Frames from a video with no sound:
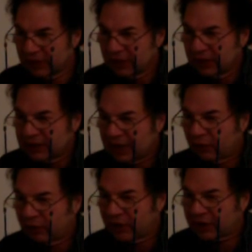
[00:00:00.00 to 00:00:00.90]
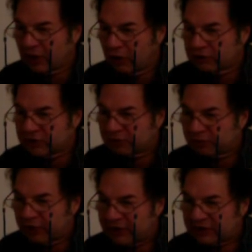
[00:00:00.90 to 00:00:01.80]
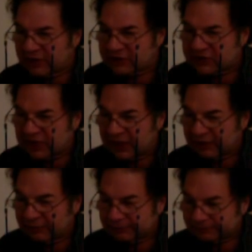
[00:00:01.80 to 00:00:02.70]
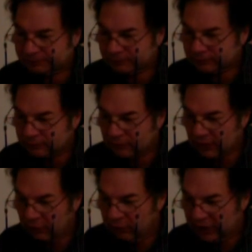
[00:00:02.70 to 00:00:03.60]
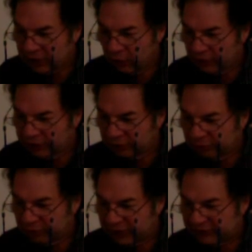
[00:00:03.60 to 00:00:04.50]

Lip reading: Now, when I go to print this thing, when I go under Print,